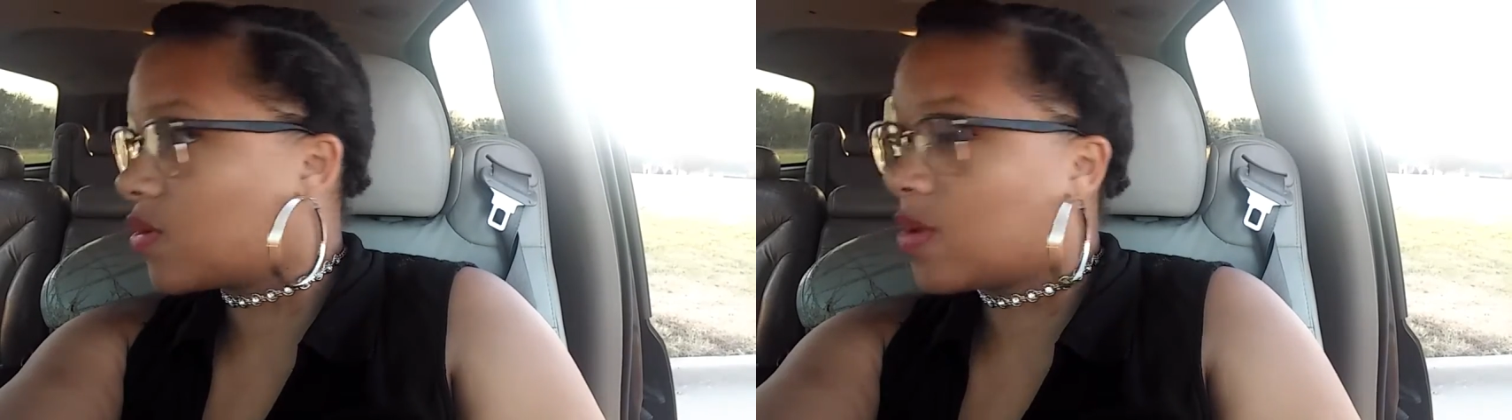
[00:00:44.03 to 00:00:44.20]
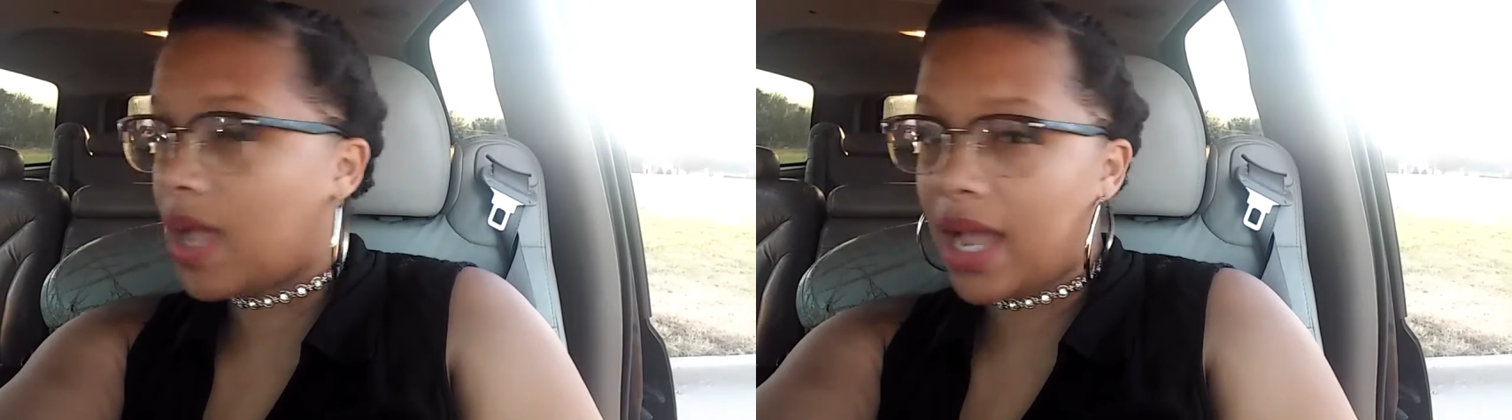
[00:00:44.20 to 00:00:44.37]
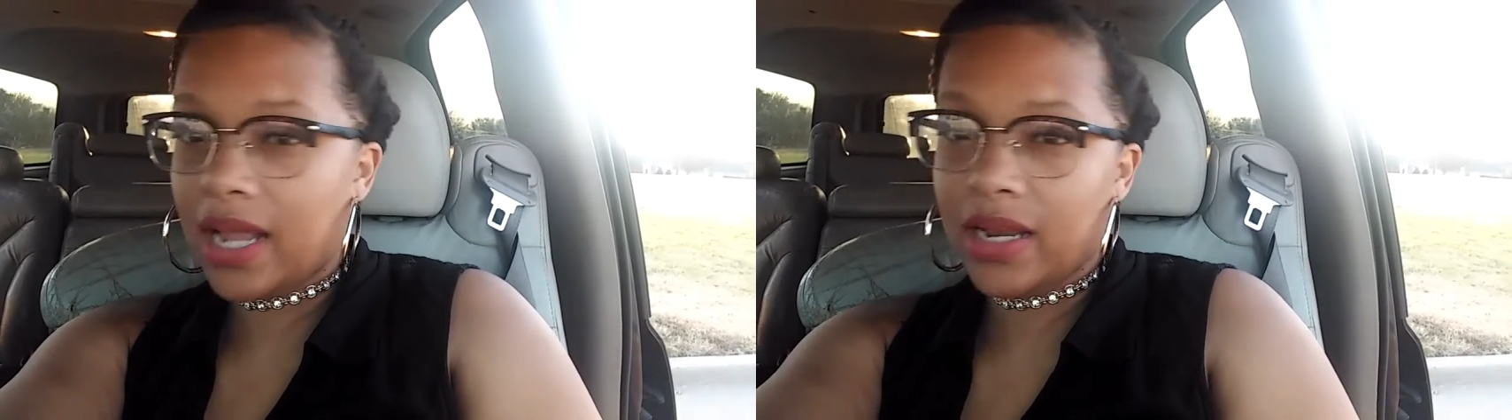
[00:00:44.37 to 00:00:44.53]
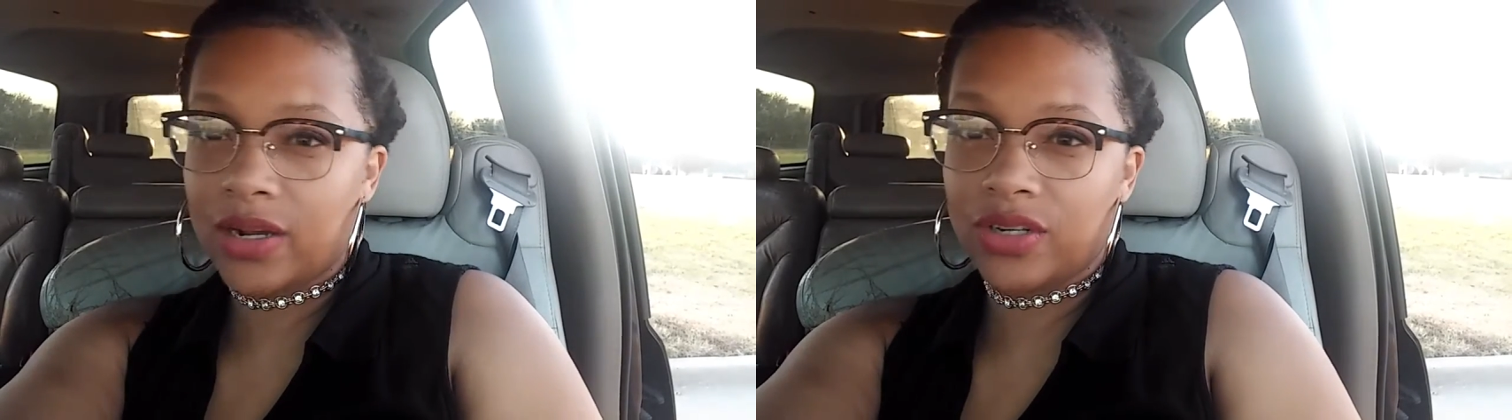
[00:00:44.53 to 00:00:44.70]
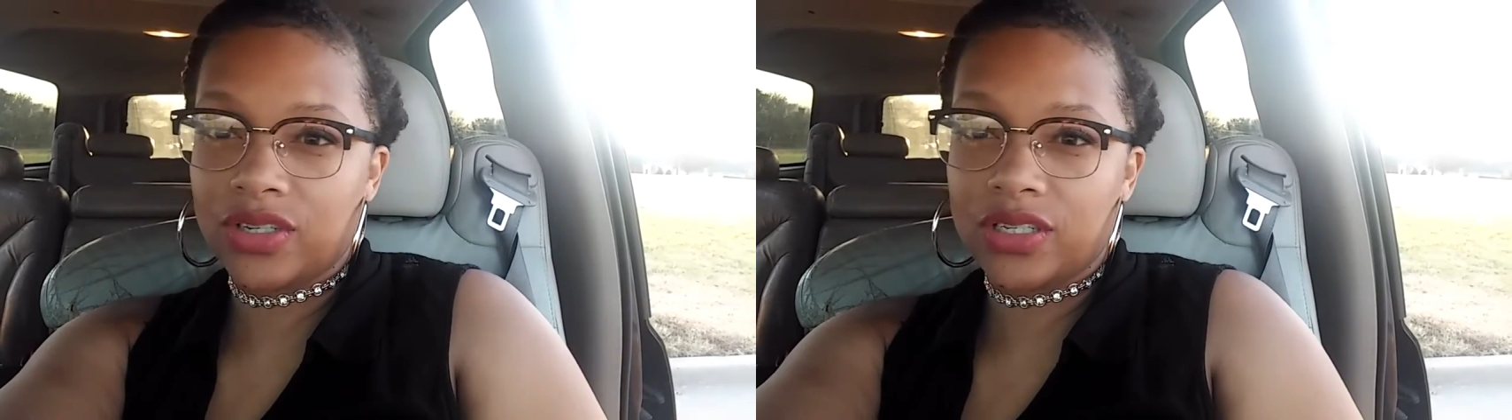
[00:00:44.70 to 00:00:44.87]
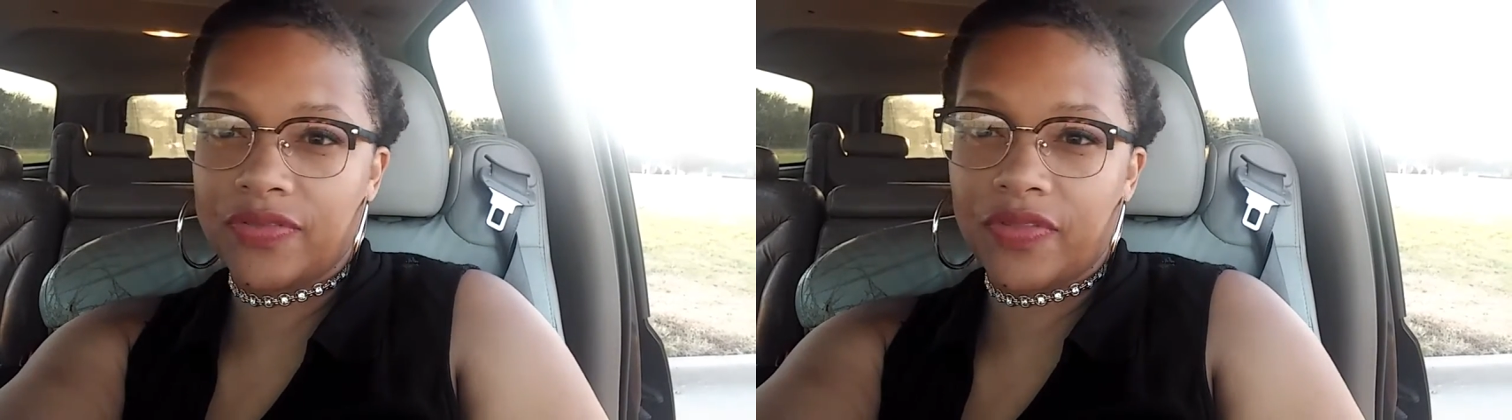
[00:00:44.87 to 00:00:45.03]
You kind of
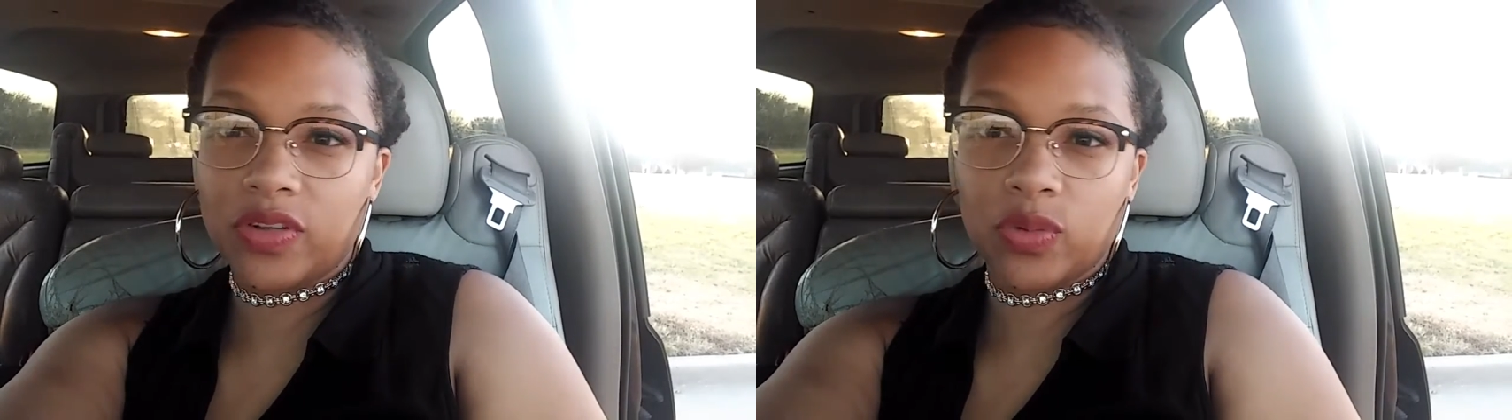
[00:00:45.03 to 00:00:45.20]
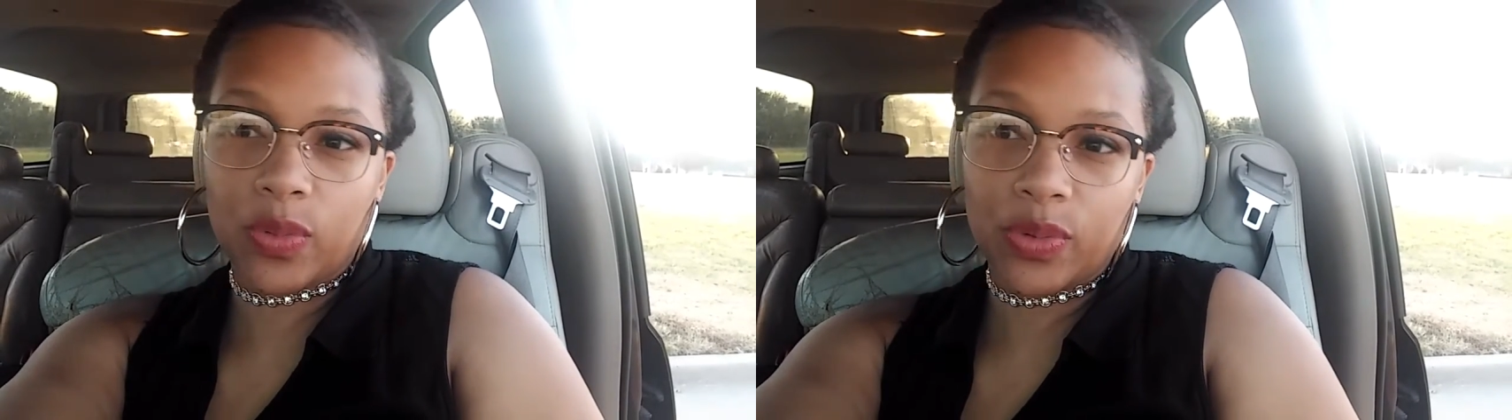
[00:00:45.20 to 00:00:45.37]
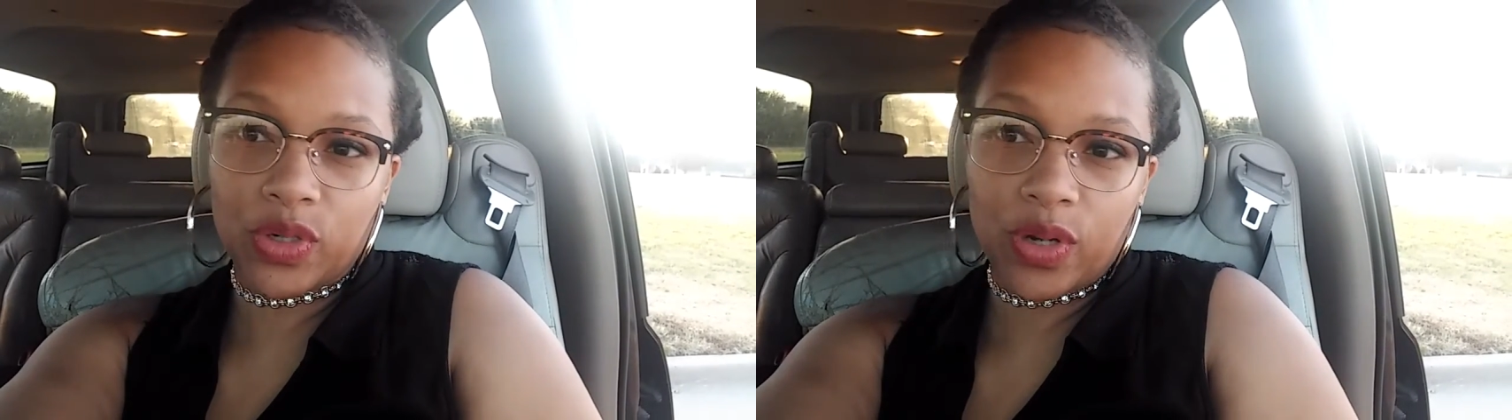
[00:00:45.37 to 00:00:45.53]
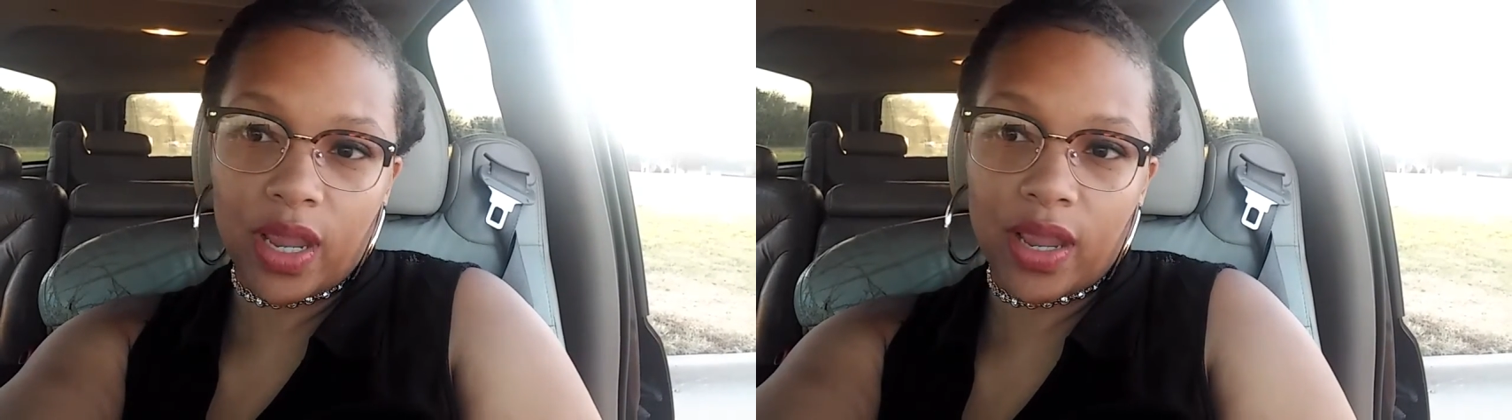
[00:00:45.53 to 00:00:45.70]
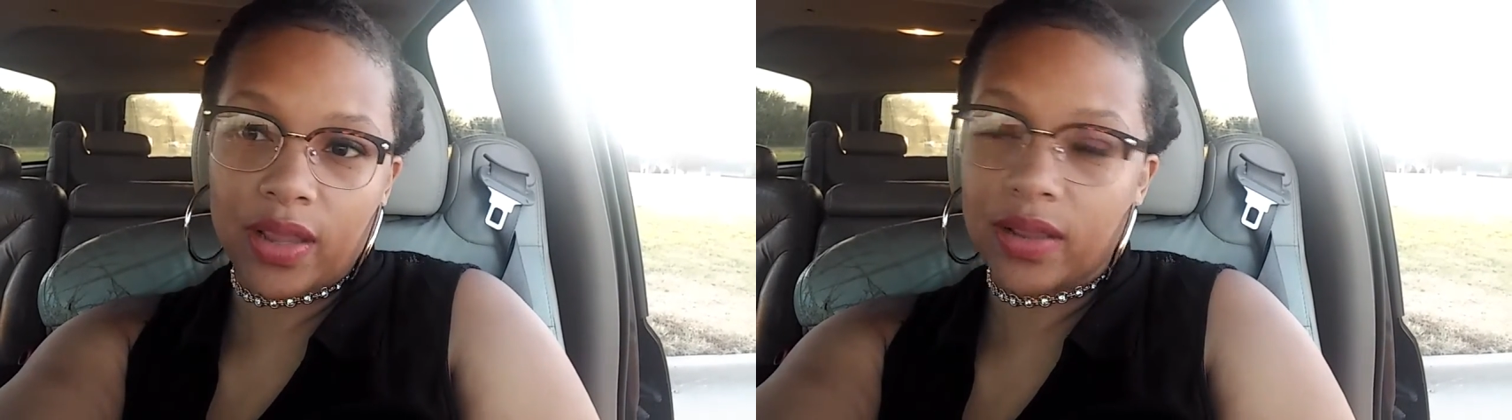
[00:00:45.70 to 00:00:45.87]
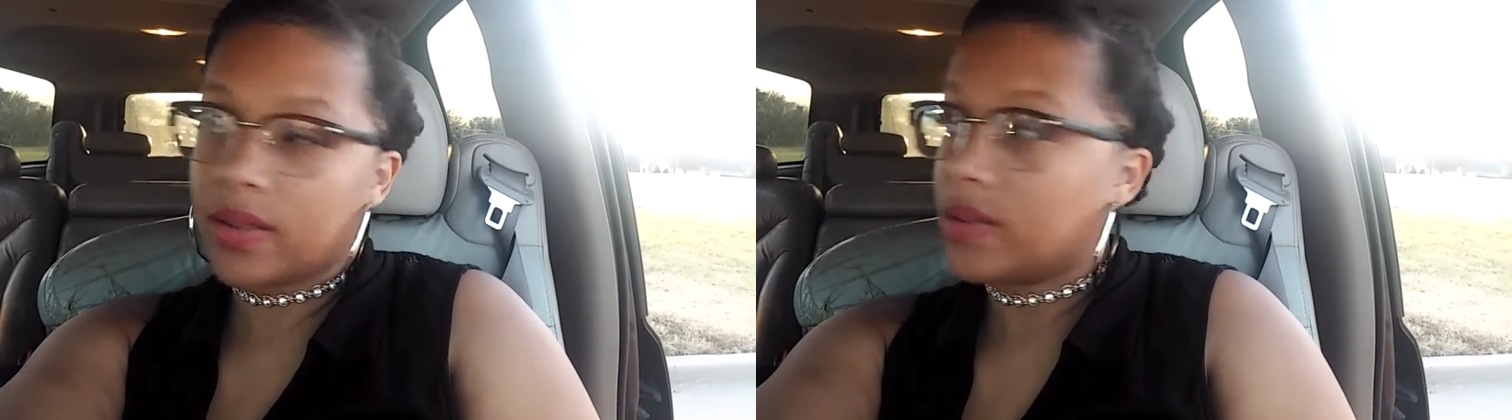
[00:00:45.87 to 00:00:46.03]
hurt yourself on the swing, you're okay.
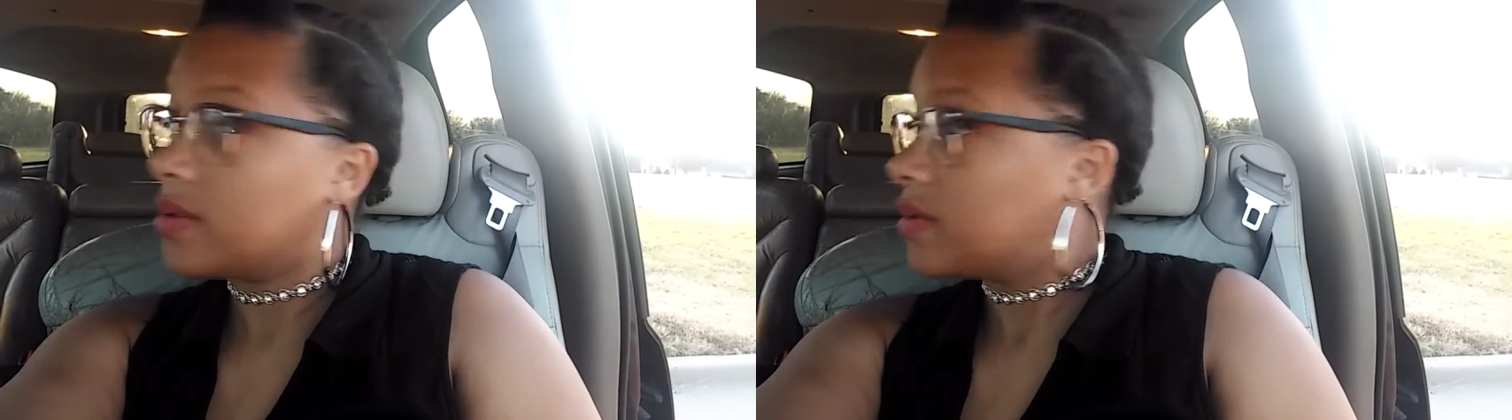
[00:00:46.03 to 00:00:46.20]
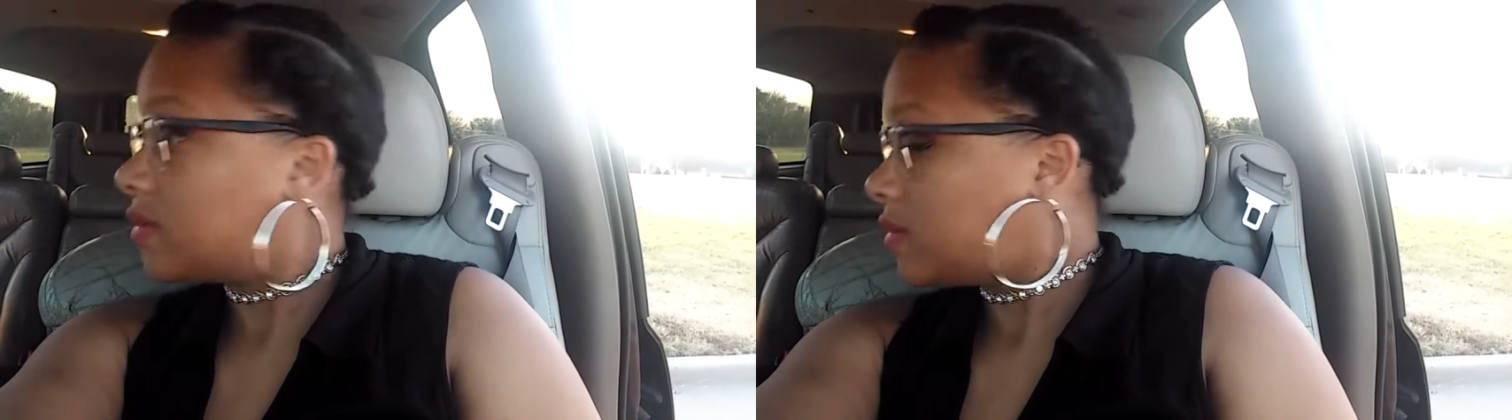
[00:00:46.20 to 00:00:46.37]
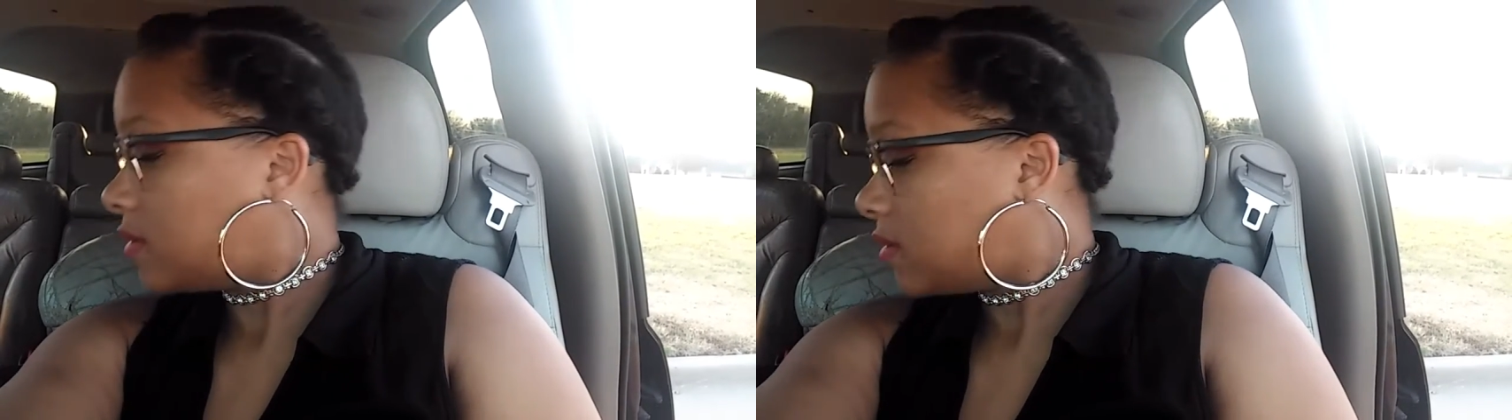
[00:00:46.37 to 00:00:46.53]
Can I have some?